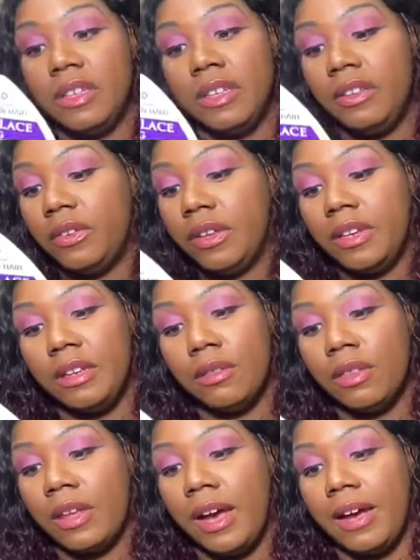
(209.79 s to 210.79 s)
you can
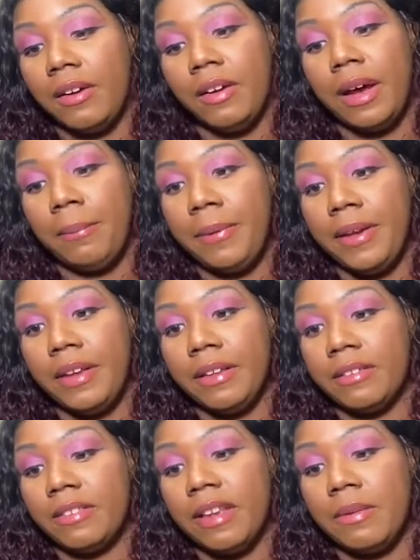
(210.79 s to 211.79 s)
easily, I paid
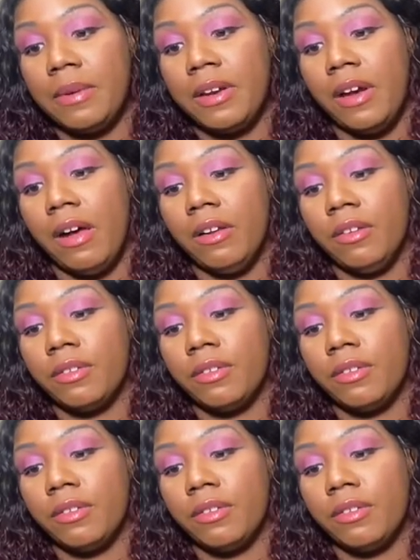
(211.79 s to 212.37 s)
$70.